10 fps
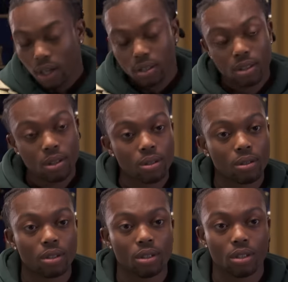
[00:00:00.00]
I don't know.
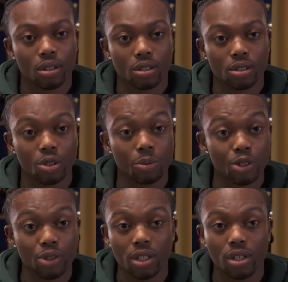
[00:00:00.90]
She's been
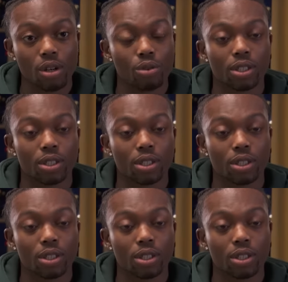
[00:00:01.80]
drinking a lot